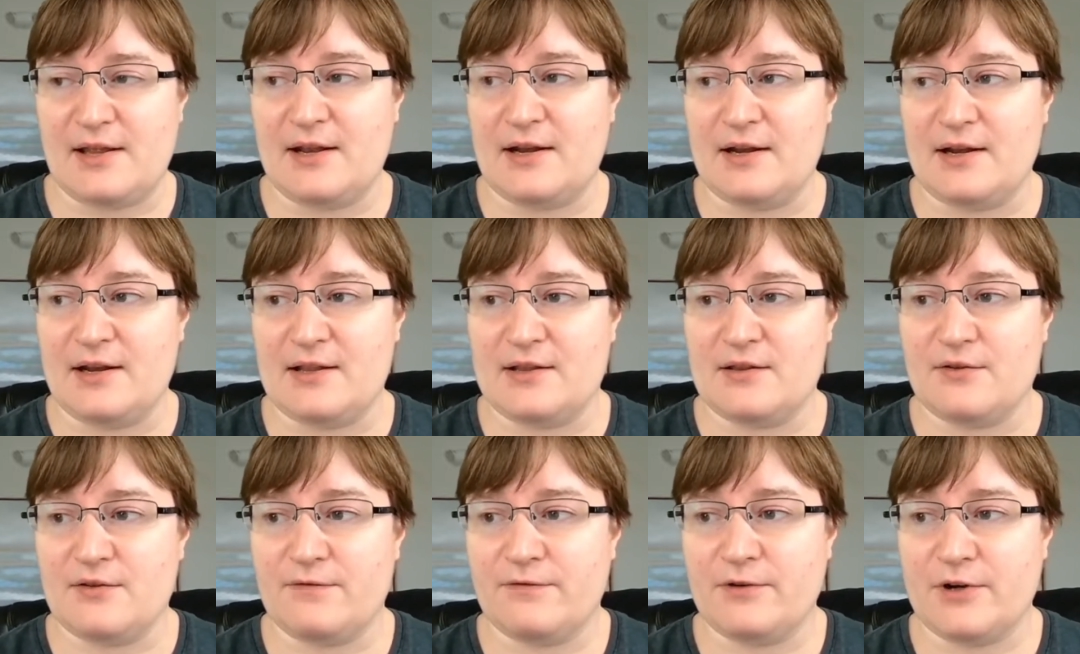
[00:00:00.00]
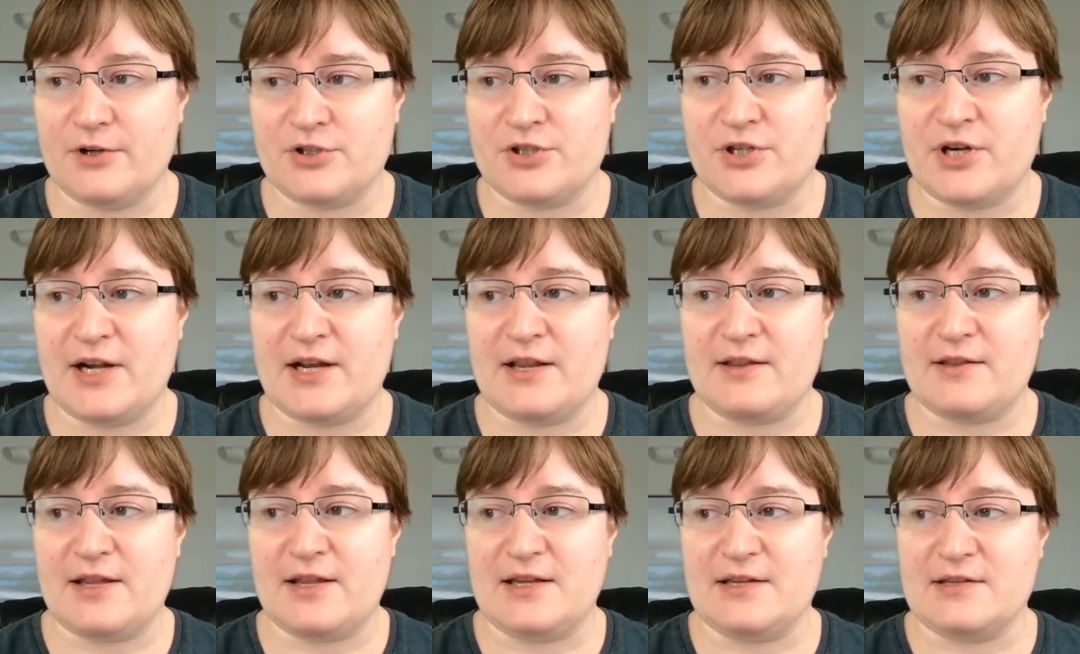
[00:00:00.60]
And the
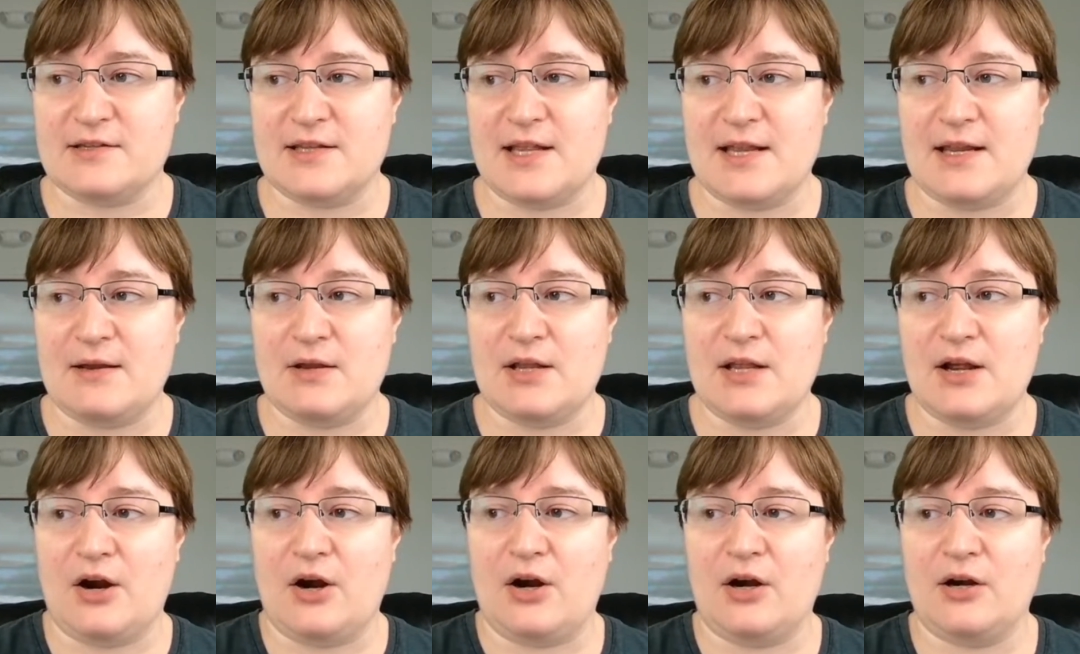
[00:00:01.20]
frustrating thing is they